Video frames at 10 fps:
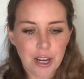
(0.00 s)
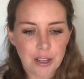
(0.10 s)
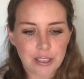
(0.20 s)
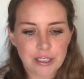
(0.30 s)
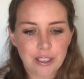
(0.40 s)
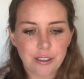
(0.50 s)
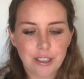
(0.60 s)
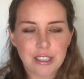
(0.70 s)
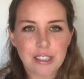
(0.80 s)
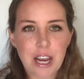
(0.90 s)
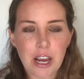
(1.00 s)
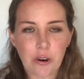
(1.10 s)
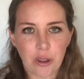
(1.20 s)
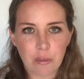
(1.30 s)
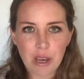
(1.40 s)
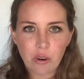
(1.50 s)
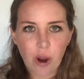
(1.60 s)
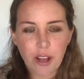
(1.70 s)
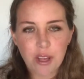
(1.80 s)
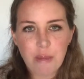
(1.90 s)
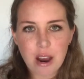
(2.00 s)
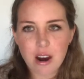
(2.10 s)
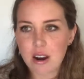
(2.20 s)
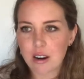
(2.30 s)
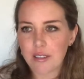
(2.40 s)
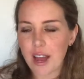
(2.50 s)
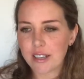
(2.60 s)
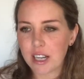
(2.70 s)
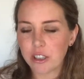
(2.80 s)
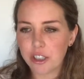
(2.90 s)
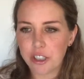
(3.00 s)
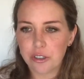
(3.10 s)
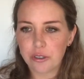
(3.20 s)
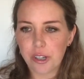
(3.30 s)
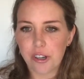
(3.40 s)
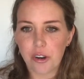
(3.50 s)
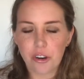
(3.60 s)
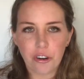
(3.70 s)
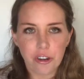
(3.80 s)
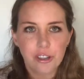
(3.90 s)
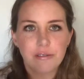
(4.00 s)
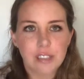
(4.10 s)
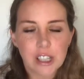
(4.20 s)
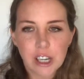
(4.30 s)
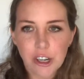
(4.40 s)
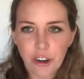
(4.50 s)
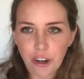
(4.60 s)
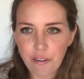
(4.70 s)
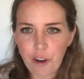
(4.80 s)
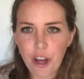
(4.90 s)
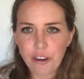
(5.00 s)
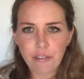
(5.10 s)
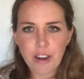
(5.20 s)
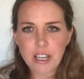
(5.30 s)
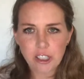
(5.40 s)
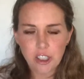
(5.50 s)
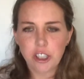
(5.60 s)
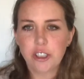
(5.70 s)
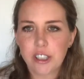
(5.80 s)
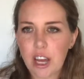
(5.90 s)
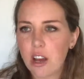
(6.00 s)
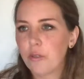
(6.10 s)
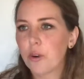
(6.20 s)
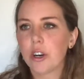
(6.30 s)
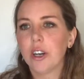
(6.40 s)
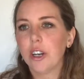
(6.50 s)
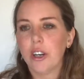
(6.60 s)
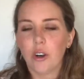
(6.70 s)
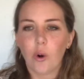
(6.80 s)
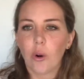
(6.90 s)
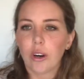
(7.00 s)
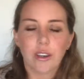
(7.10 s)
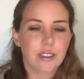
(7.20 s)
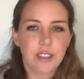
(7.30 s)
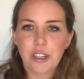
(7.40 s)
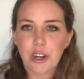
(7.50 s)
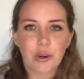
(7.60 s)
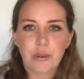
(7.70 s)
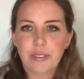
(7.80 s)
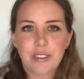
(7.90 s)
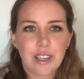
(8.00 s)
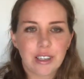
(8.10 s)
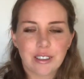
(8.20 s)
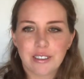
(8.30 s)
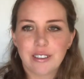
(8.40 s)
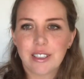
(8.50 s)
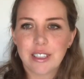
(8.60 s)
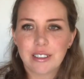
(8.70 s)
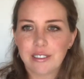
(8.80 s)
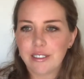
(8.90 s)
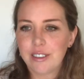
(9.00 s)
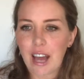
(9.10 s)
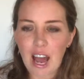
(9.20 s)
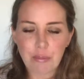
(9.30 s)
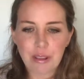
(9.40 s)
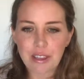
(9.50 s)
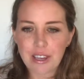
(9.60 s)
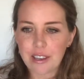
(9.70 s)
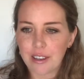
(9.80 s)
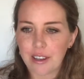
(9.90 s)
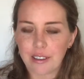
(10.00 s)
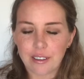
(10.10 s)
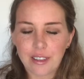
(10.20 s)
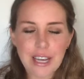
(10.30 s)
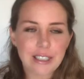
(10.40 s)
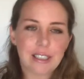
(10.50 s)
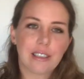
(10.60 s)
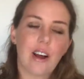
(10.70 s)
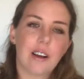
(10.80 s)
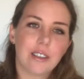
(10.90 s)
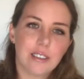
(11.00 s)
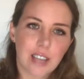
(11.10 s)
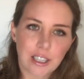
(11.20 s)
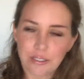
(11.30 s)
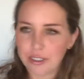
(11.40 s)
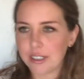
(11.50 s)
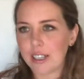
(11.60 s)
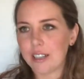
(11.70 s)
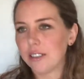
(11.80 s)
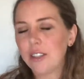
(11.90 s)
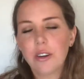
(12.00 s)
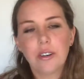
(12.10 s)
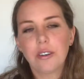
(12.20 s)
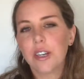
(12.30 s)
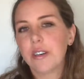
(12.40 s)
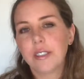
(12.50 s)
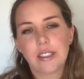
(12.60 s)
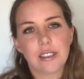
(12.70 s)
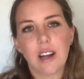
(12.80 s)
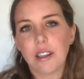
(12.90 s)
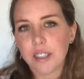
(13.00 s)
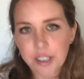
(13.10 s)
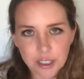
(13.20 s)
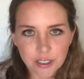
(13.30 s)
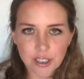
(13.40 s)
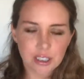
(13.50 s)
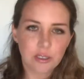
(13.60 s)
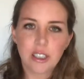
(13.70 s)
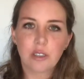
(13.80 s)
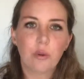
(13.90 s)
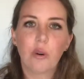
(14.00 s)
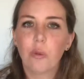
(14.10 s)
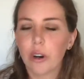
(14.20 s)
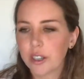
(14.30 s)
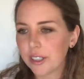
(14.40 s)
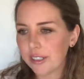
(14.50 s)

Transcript: the slithery snake or the big growly bear that tells you, you know, you're gonna fall on your face and hurt yourself, or you know, the apathy, the lazy sloth inside of you that says, no, this is not the year. This won't work.